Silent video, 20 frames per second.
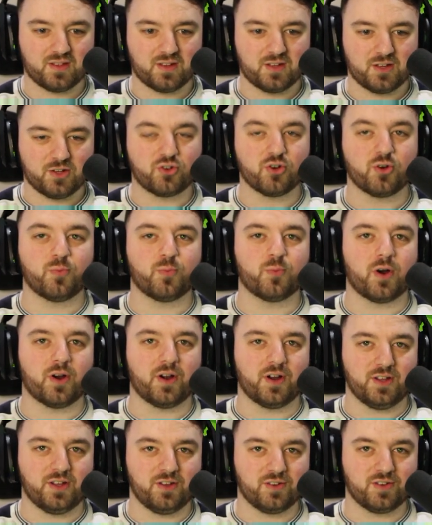Don't worry,
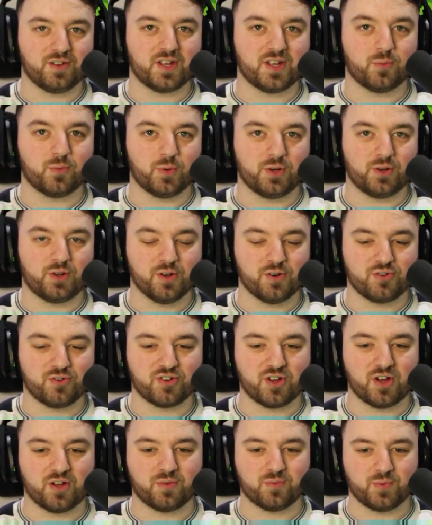you can get a woodcutter's
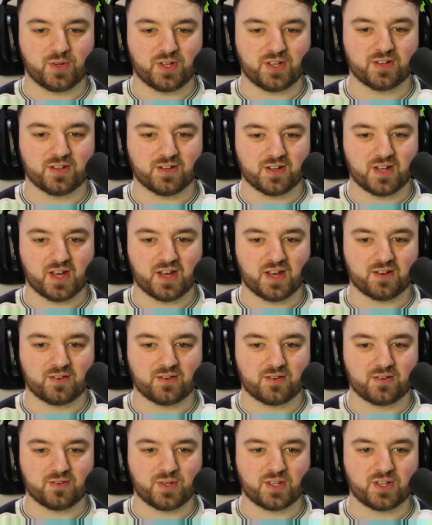hut, and we can uh,
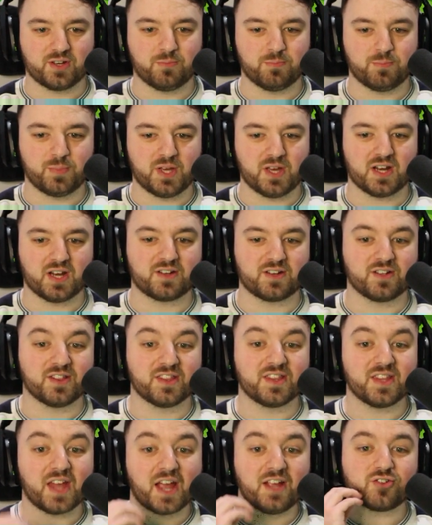we can be a little
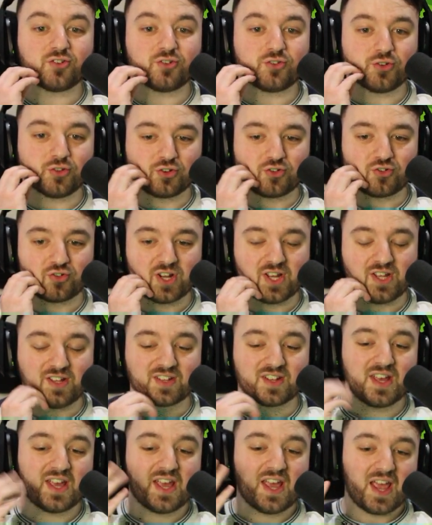nicer to the trees.
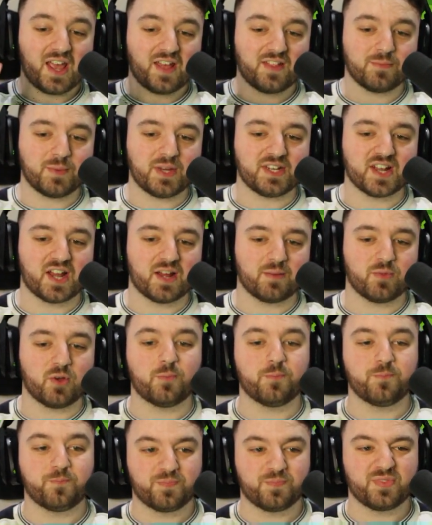In the meantime,
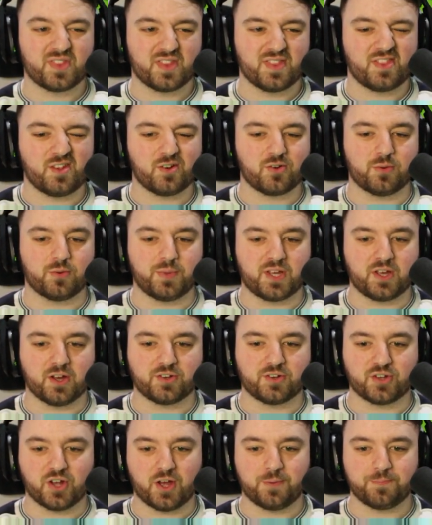though, they're going to be cut
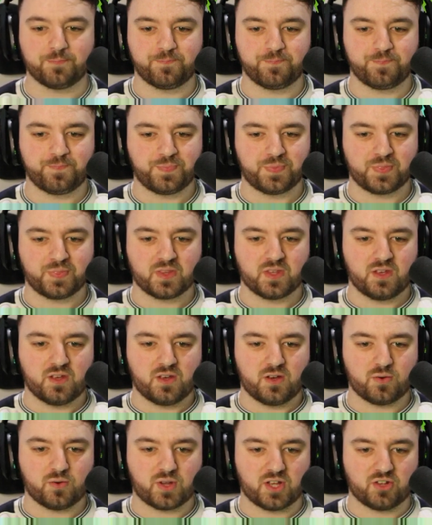down.
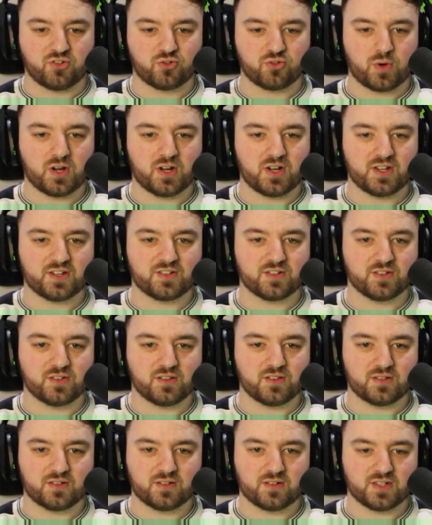Okay, so our little
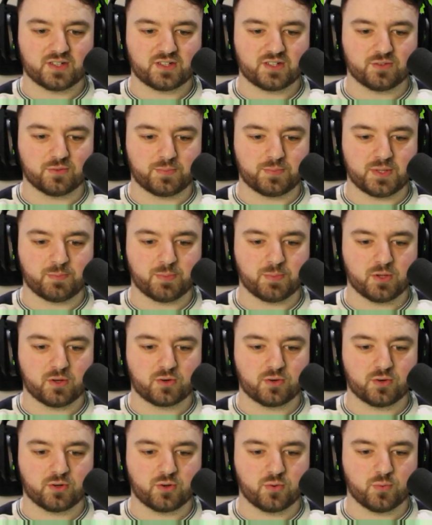our little people are
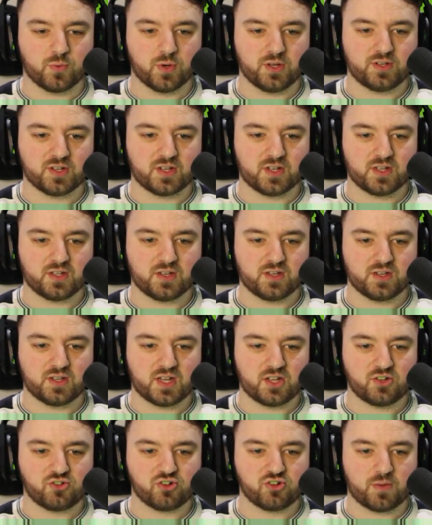going to go out and
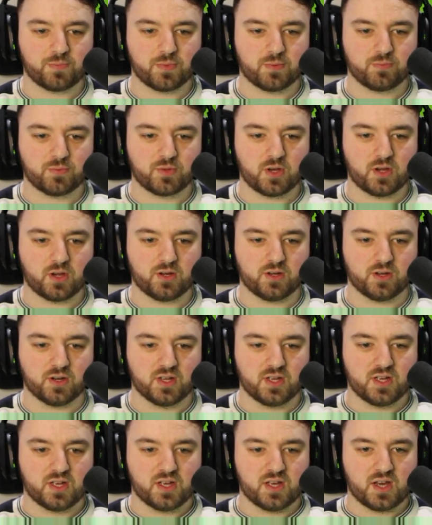uh, chop them down.
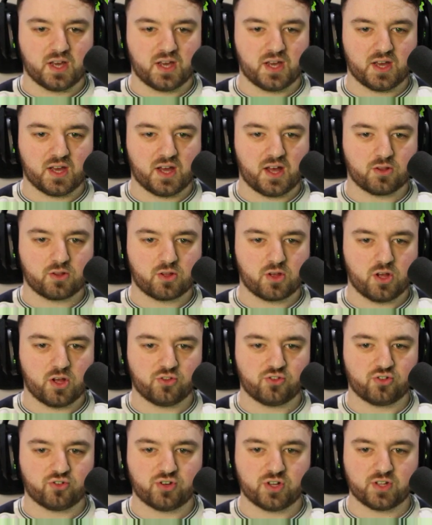Uh, I'll
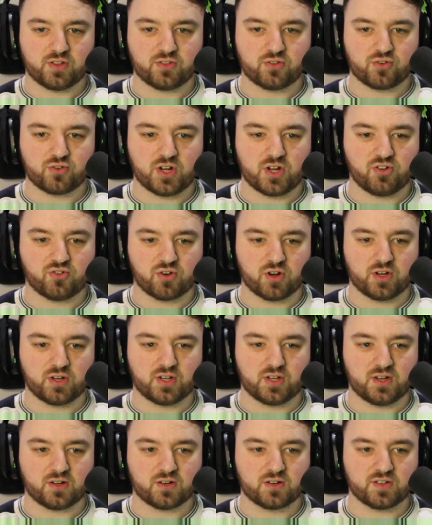concentrate on trees around
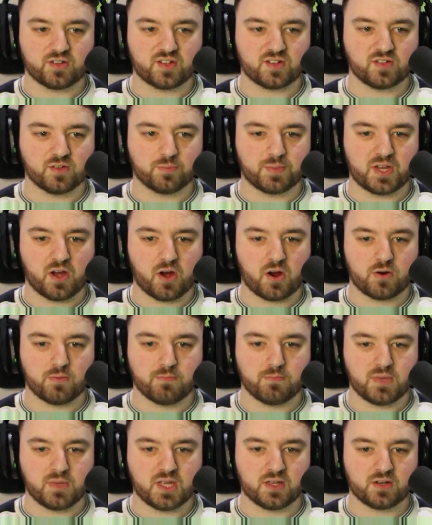here because this will be our
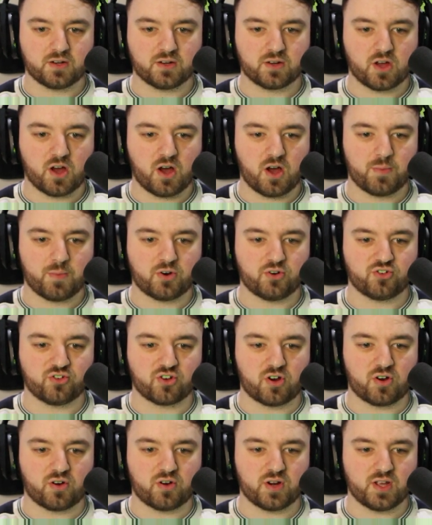main commerce
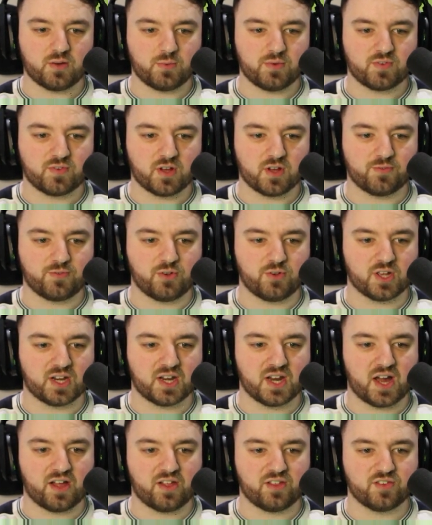area. We've got a few
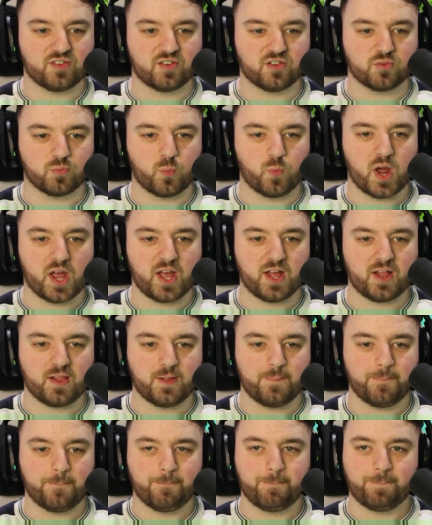canals as well.
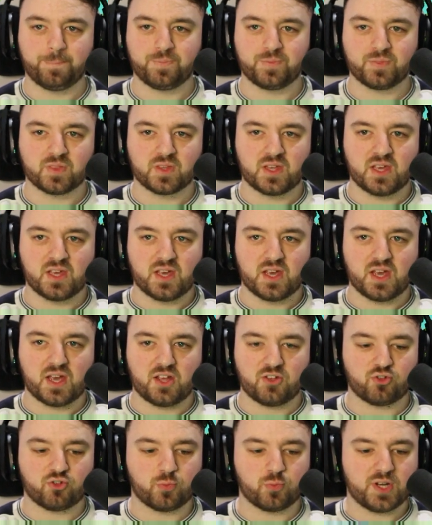Uh,
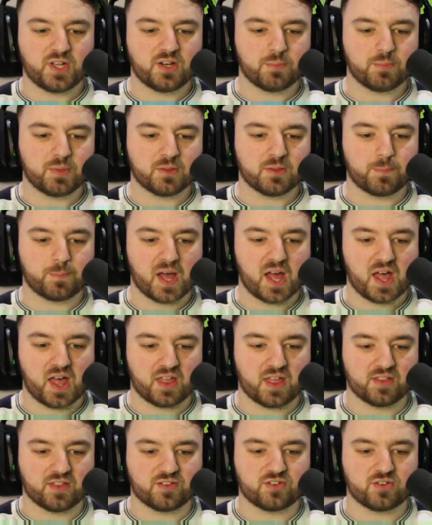so we need to build
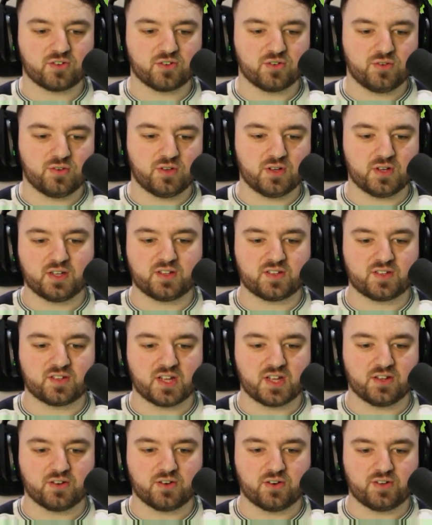paths to
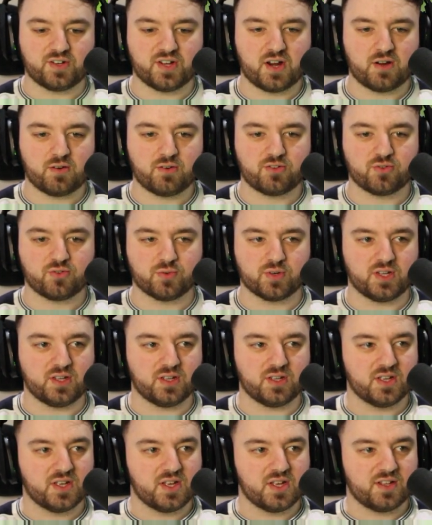extend our territory.
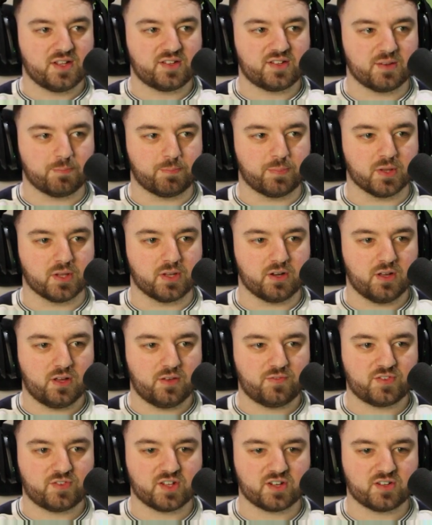Simple enough,
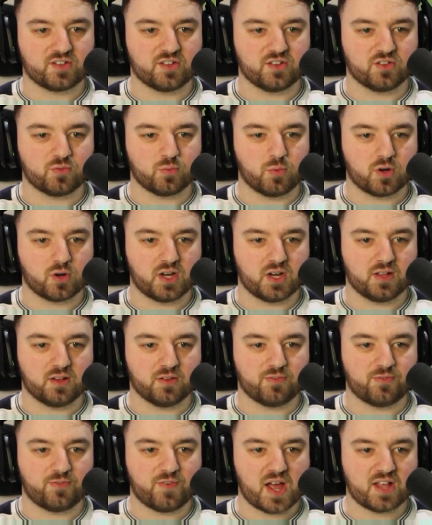citizens walk a little
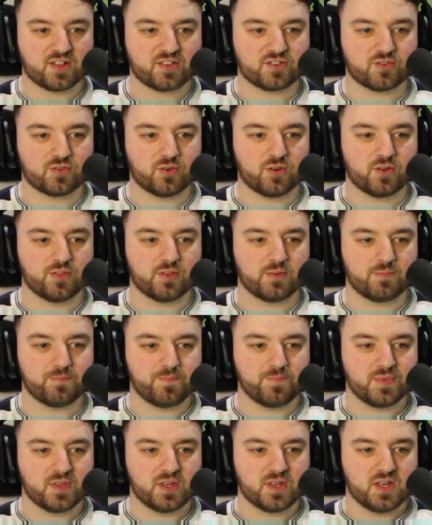faster on them,
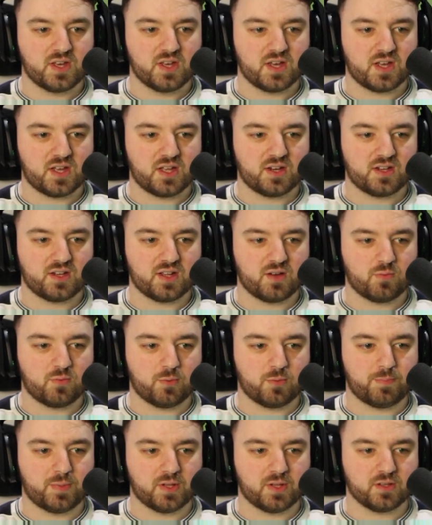and uh, we'll
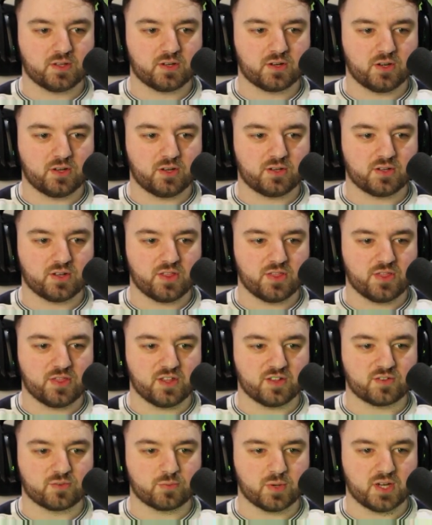build it out
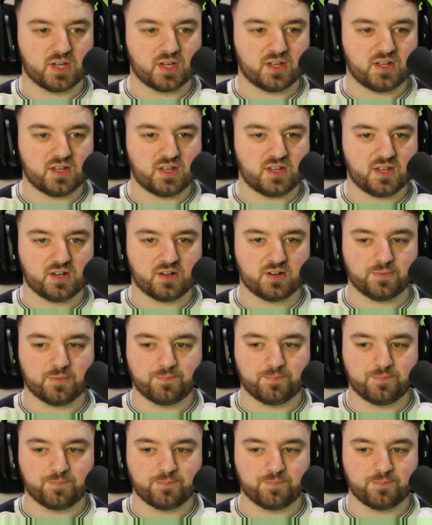this way here.